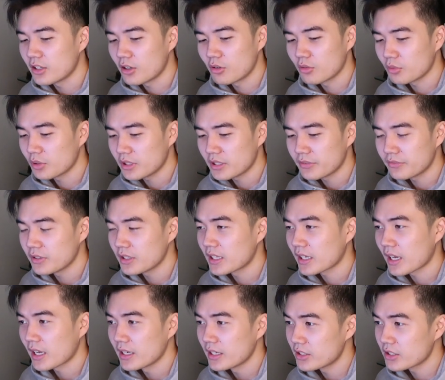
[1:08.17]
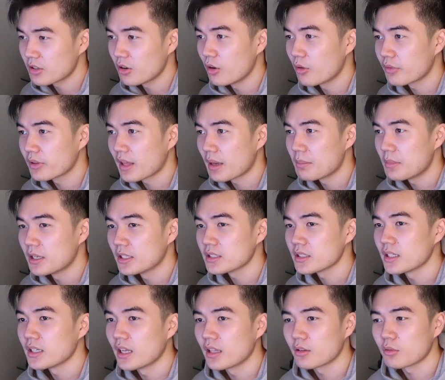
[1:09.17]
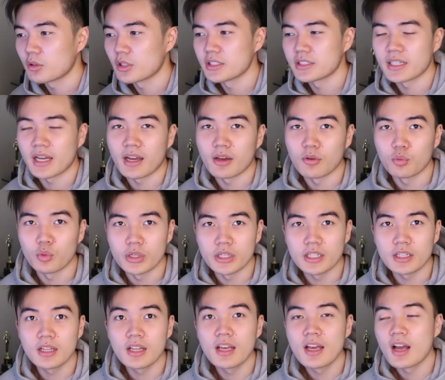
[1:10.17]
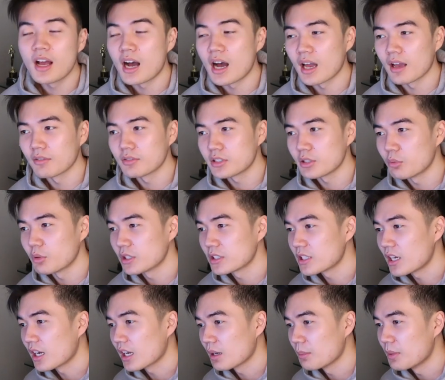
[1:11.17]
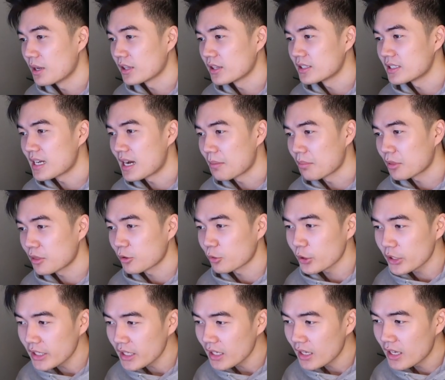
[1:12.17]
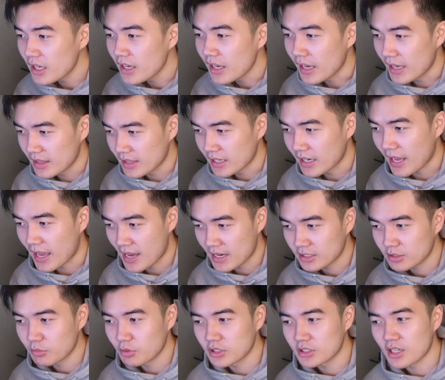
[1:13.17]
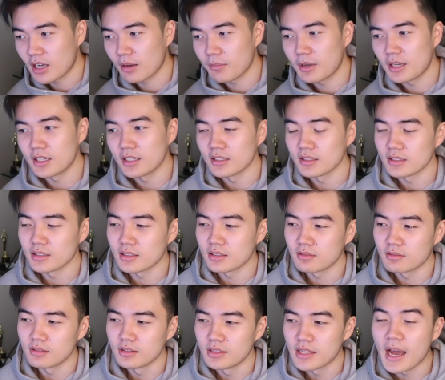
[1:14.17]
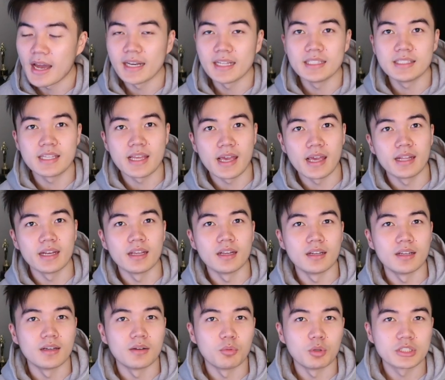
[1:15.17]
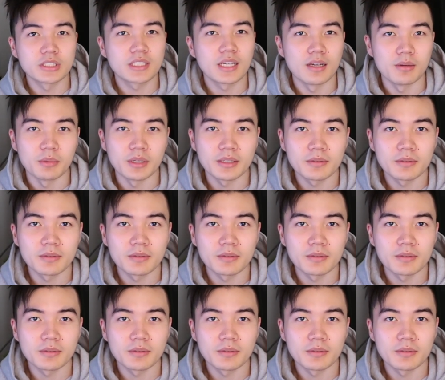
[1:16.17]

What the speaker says: don't really feel like I need to go over that much. In other words, I will. I obviously want to talk about the top three, and then I actually want to talk about 9 and 10 and what's coming.